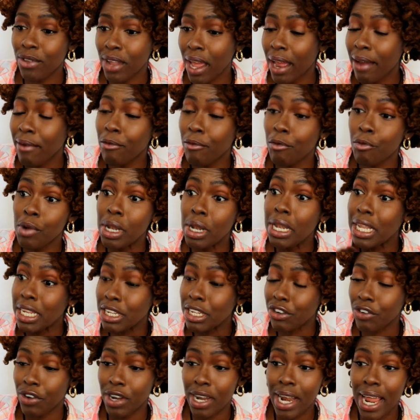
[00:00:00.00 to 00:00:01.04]
I
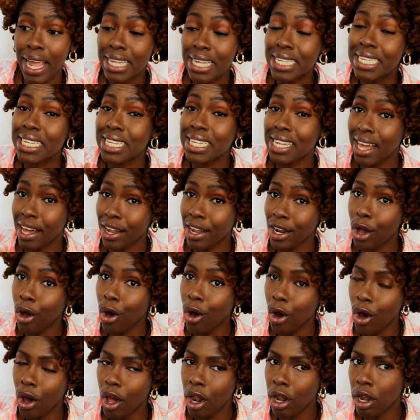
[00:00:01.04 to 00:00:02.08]
literally like slather
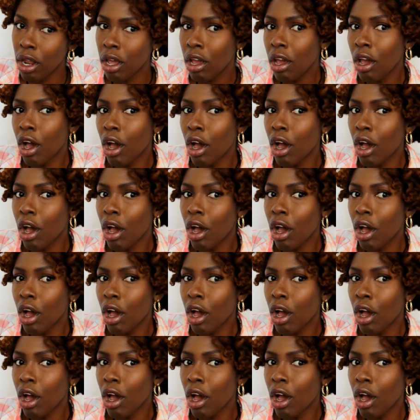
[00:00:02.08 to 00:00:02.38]
on